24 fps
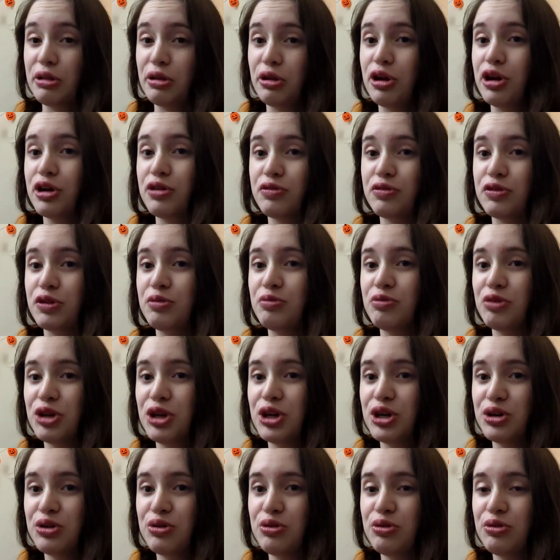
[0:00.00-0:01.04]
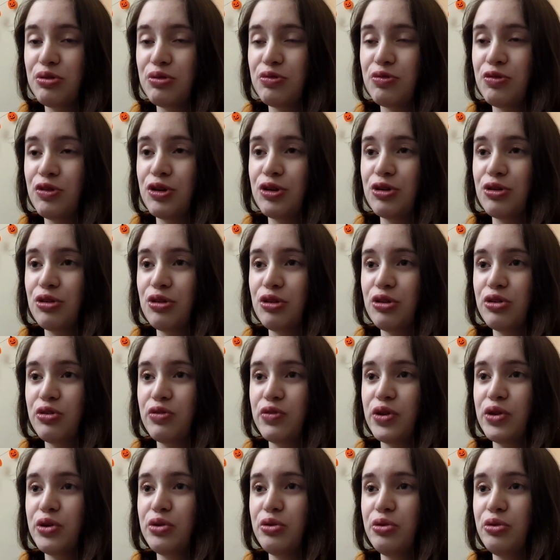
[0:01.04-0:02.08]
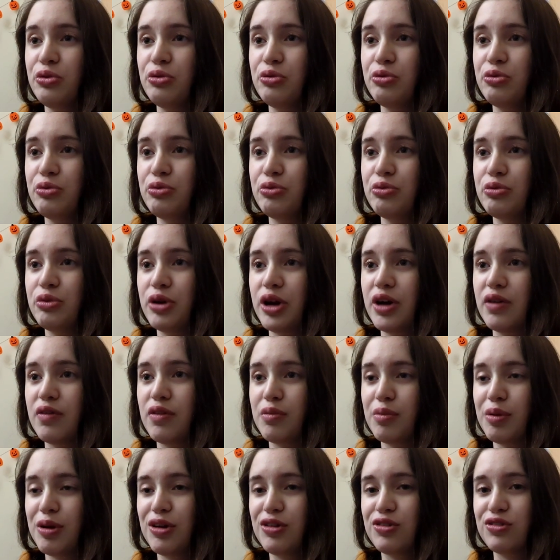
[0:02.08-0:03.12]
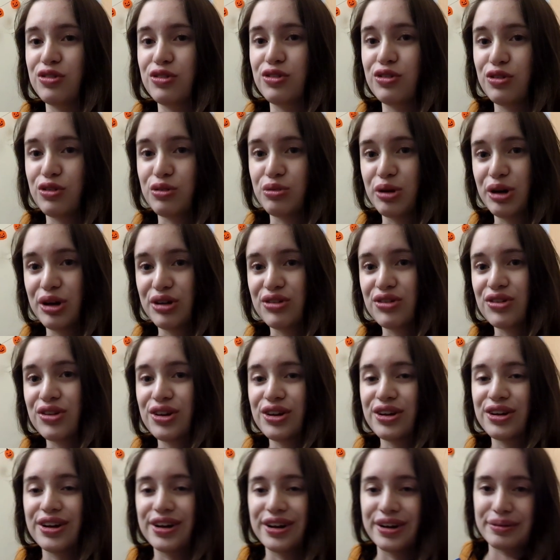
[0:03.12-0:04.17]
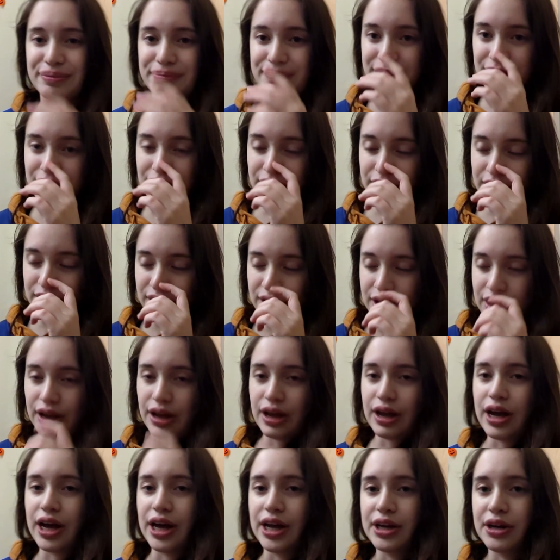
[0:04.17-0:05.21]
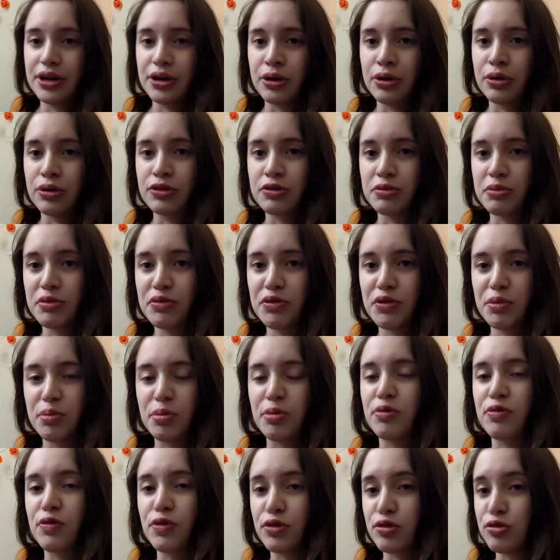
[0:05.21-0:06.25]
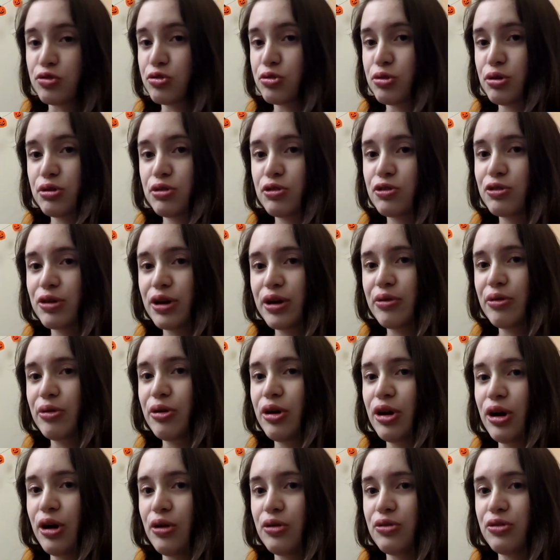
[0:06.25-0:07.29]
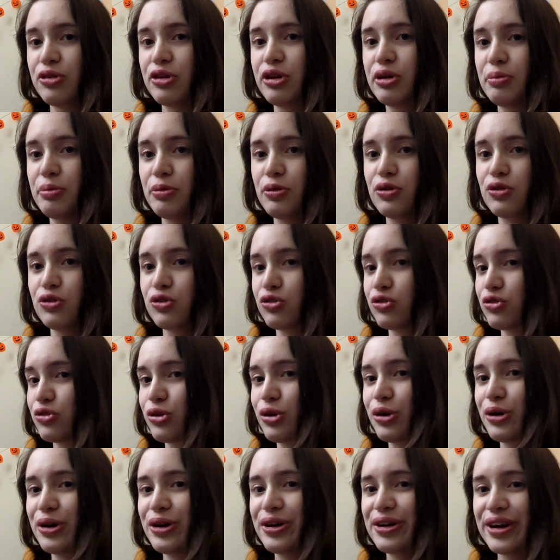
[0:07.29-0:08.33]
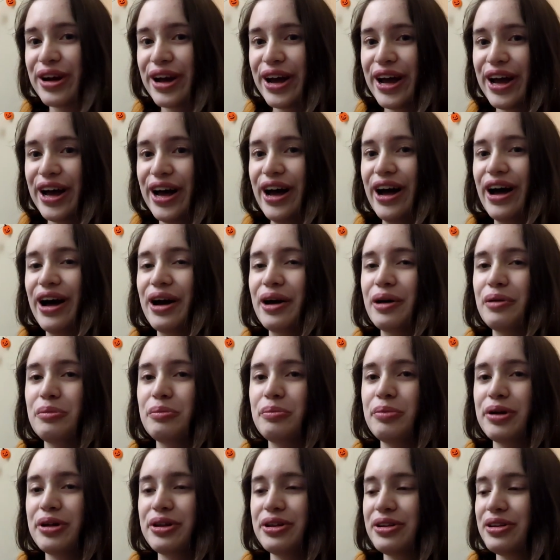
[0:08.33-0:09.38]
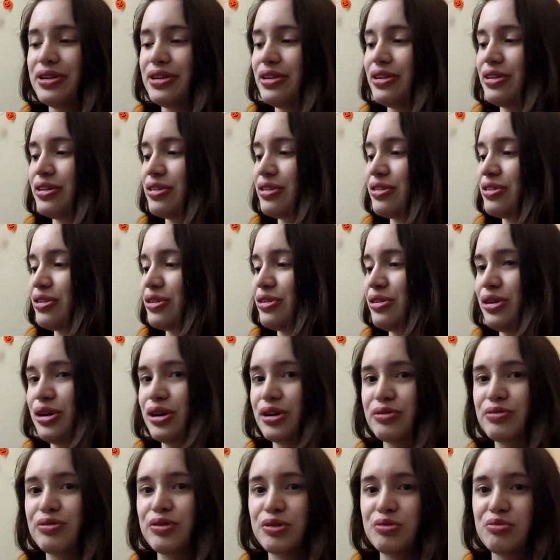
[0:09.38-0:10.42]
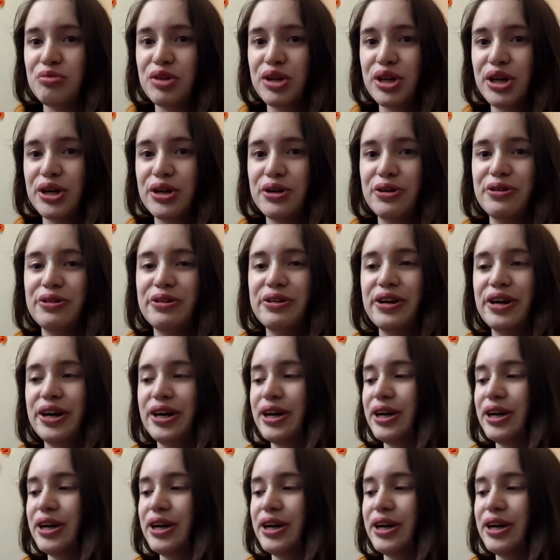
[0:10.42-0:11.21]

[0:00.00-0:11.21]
long form video for those of you who have the patience to watch it. I know some of you prefer short, so I will also upload a short, but this is the long form video.